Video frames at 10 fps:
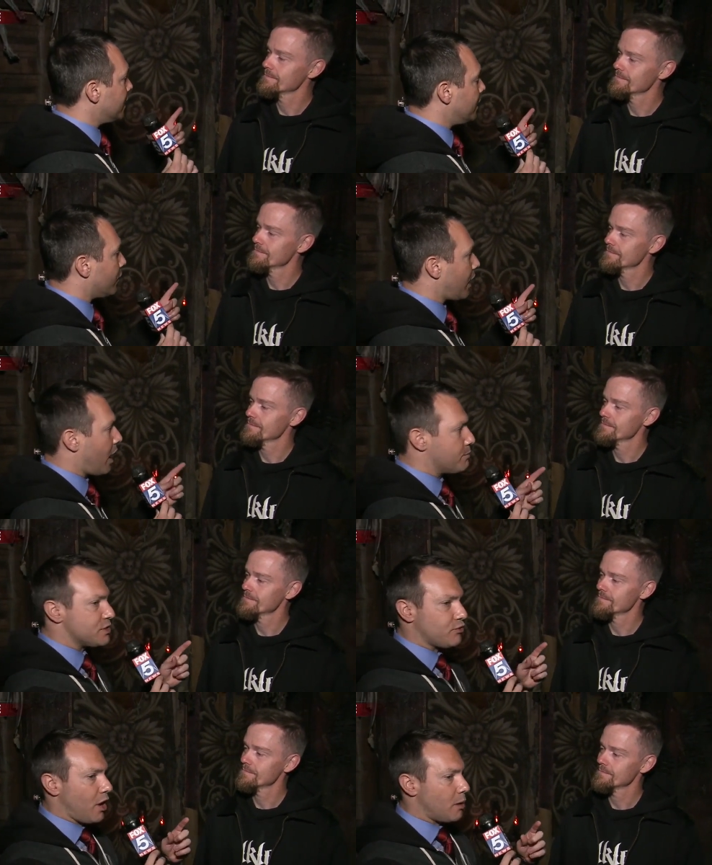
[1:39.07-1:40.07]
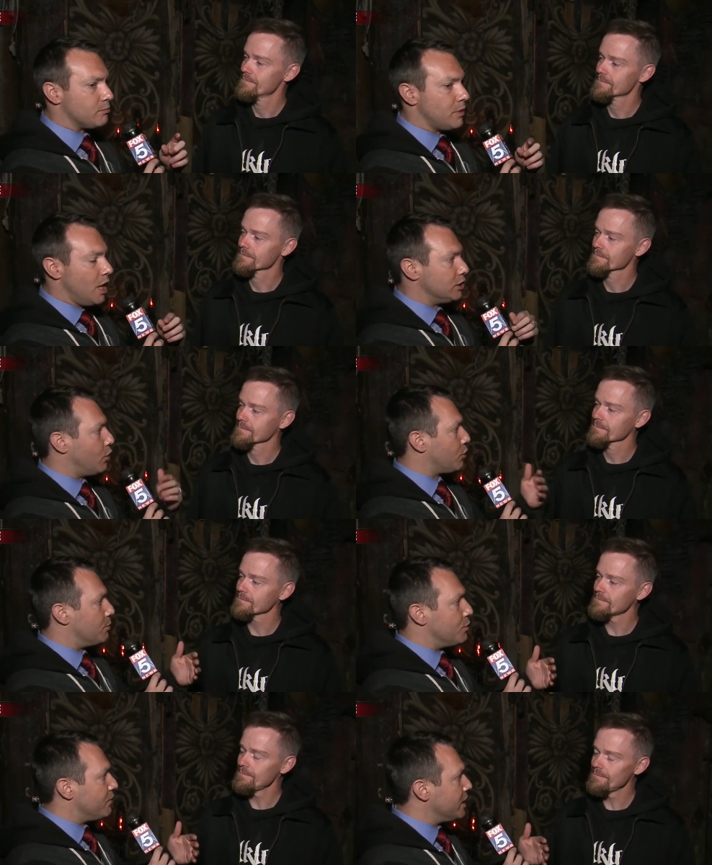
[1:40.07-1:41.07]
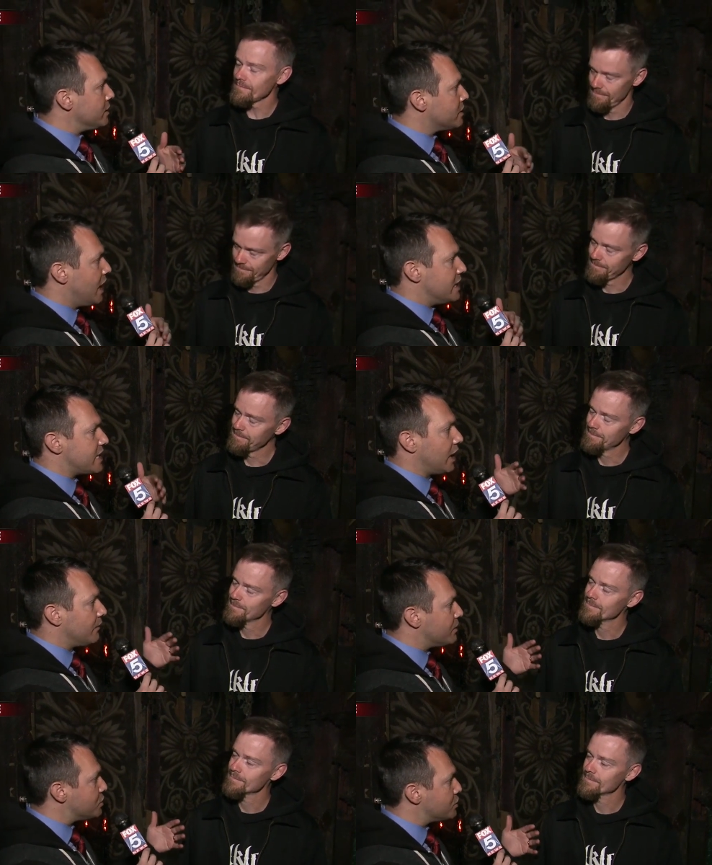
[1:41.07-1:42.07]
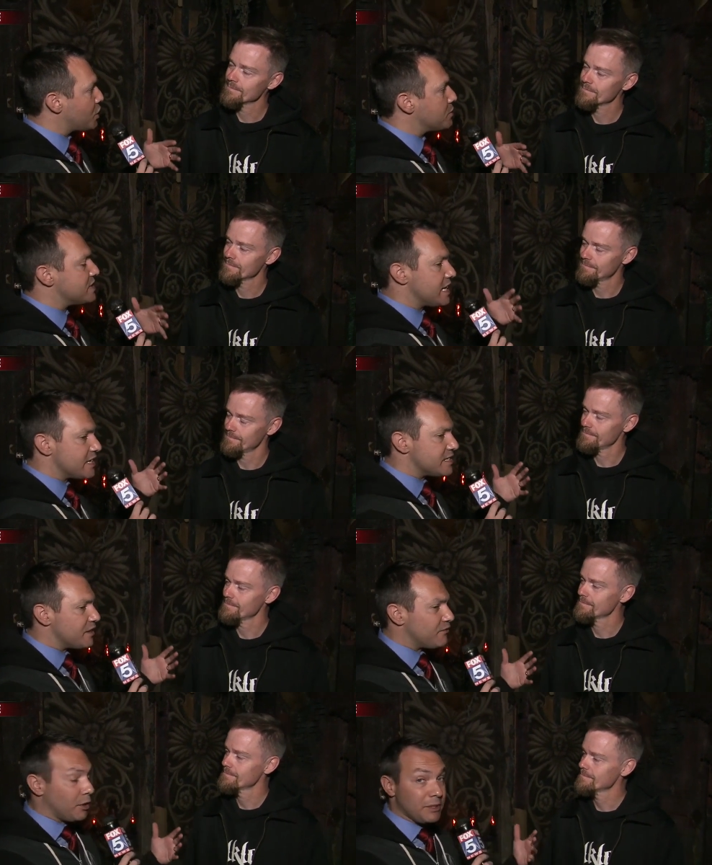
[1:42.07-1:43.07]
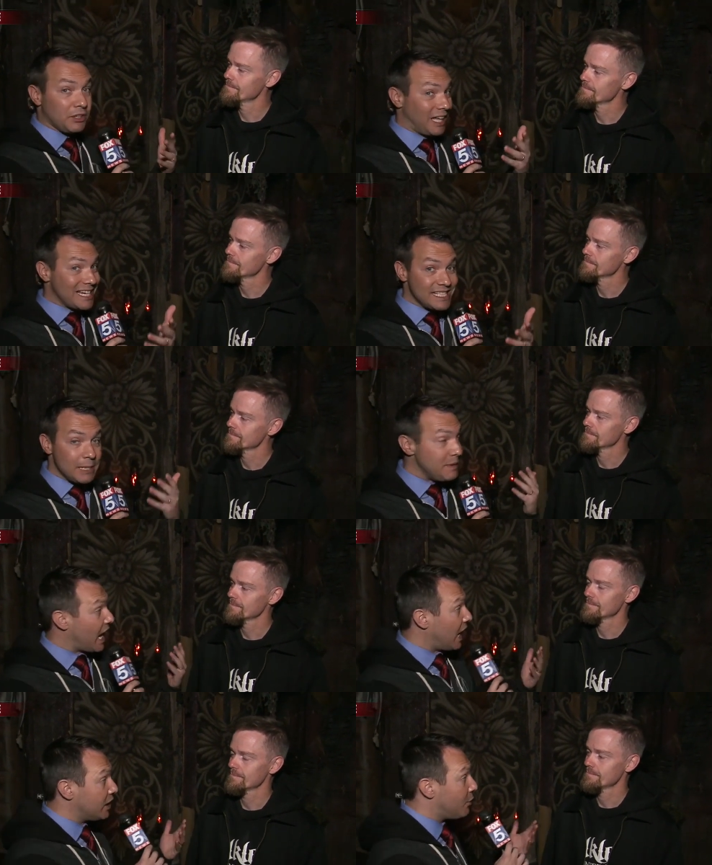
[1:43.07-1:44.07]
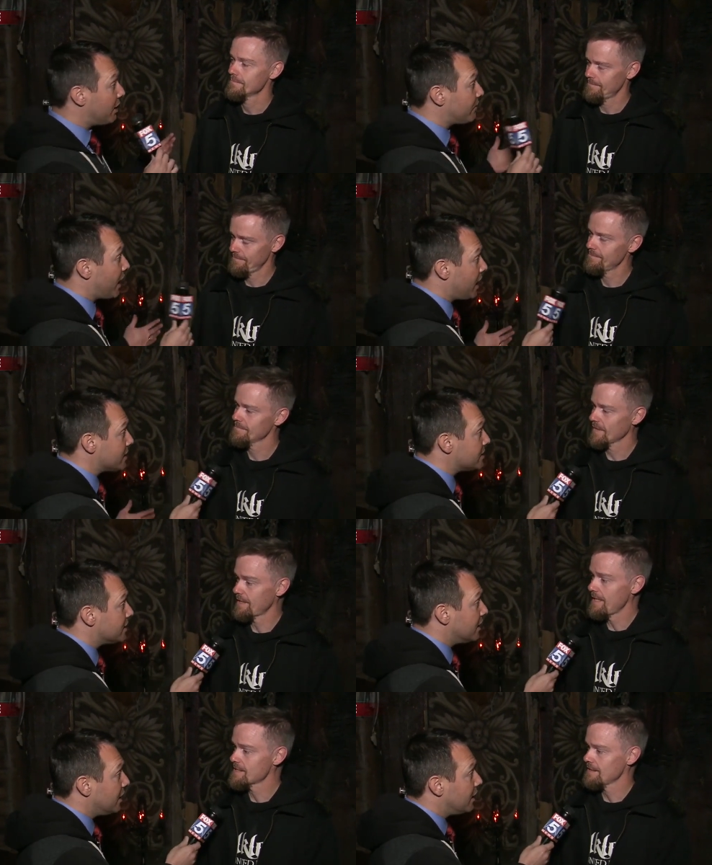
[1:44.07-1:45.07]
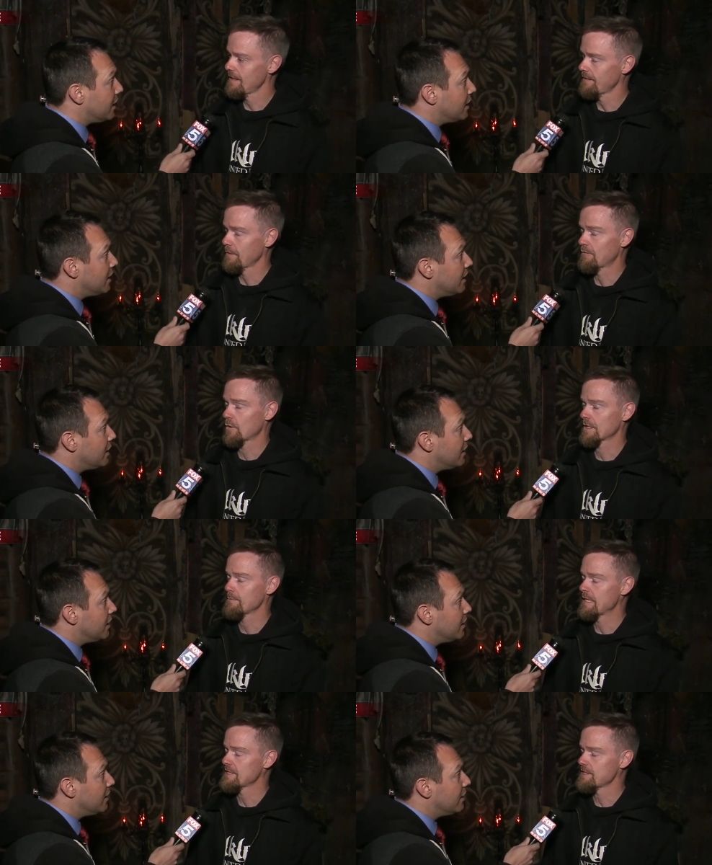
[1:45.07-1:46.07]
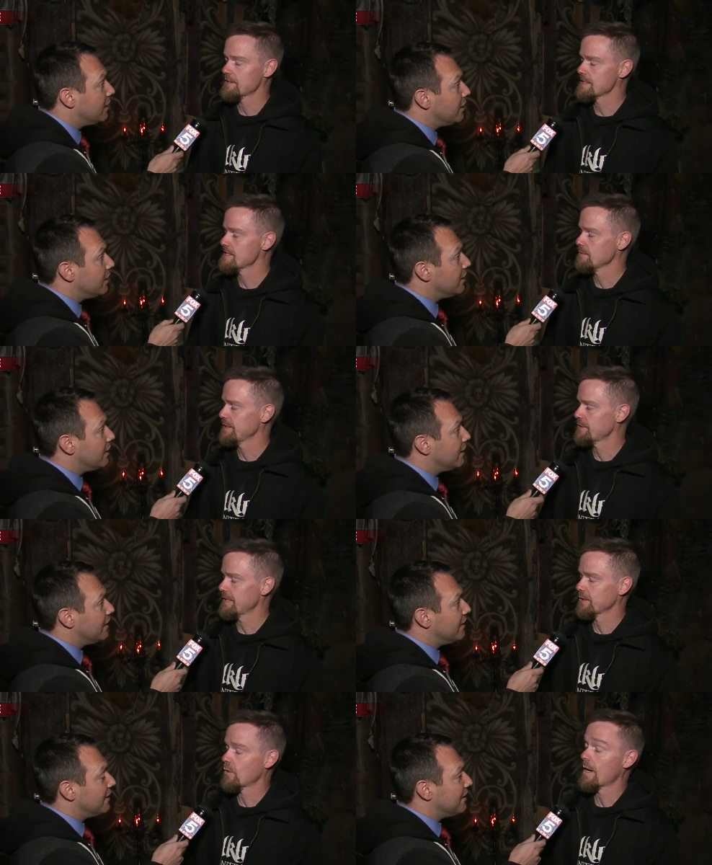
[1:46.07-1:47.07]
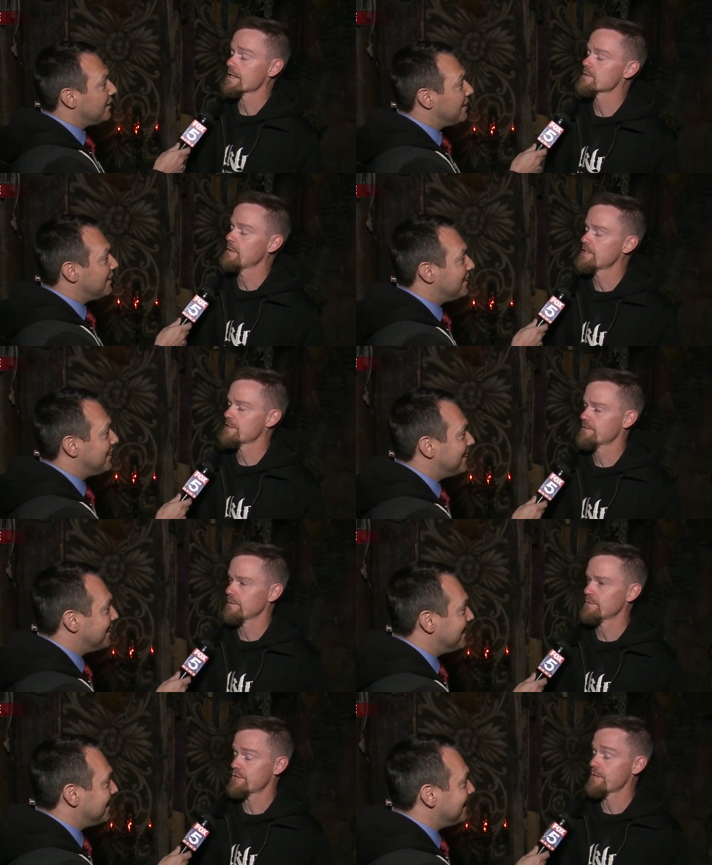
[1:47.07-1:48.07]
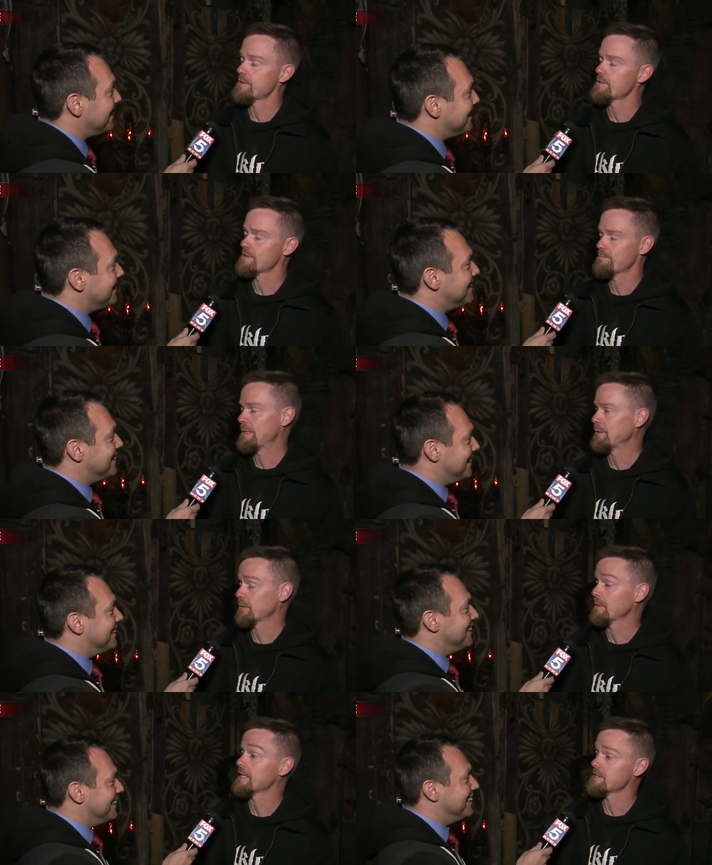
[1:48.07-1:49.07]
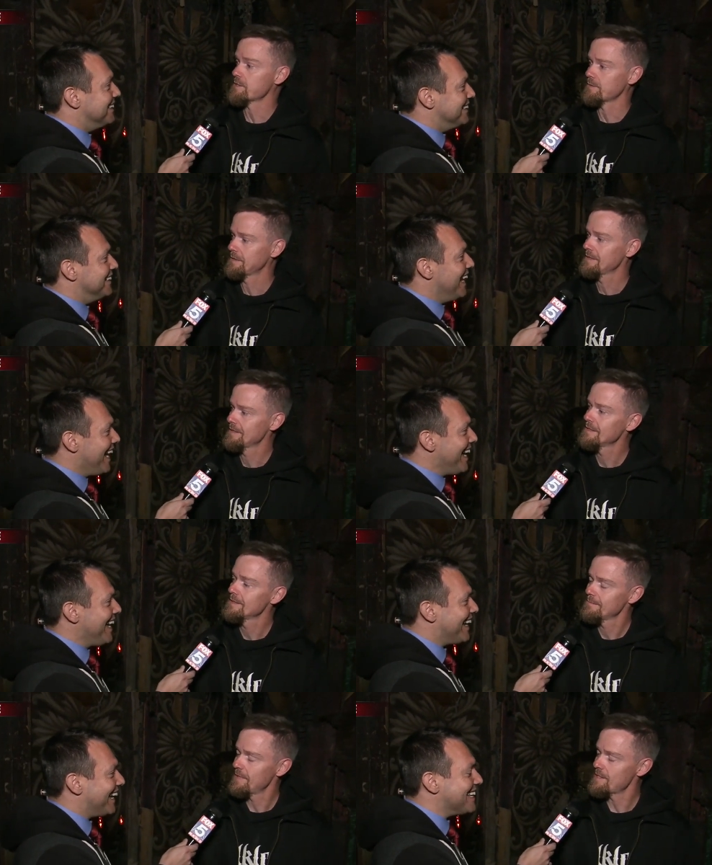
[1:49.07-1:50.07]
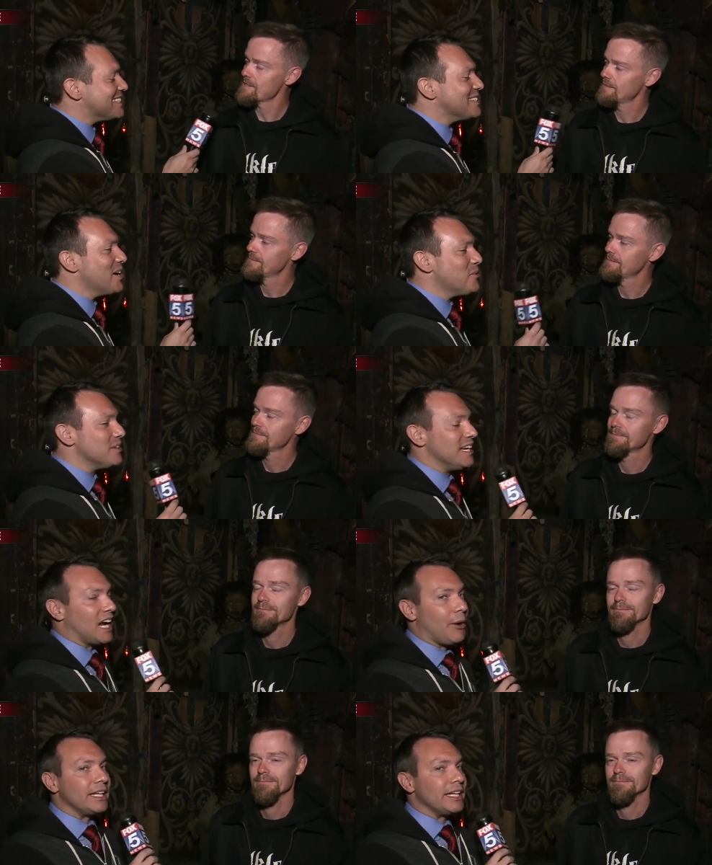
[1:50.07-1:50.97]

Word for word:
Speaker 1: in here comes from local movies, mm -hmm. television shows, things that that have filmed here, like Sleepy Hollow on Fox? Yes,
Speaker 2: I've worked on many series, and we try to acquire as much from shows people can relate to.
Speaker 1: Yeah, yes. that's so neat. All